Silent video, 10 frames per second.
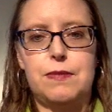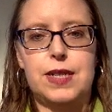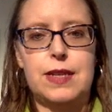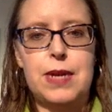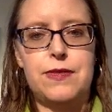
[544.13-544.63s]

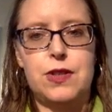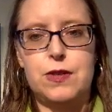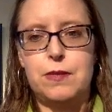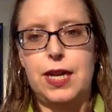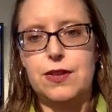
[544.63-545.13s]
because I'm have to do
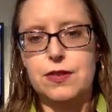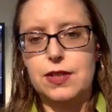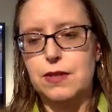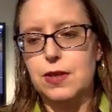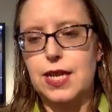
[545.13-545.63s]
it
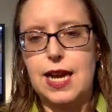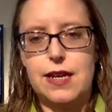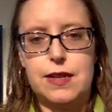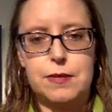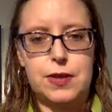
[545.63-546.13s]
manually, we'd add
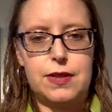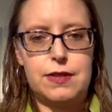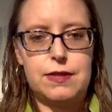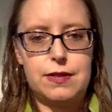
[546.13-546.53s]
it, but